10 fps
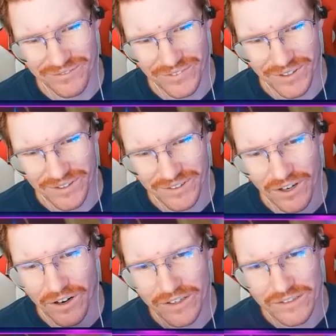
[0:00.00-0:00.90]
the
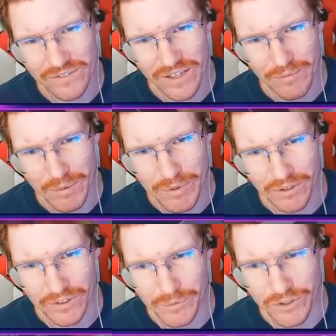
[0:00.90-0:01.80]
cost of that might be a
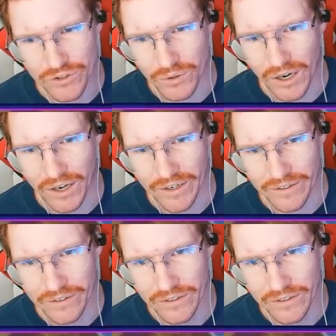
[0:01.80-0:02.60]
little bit too high.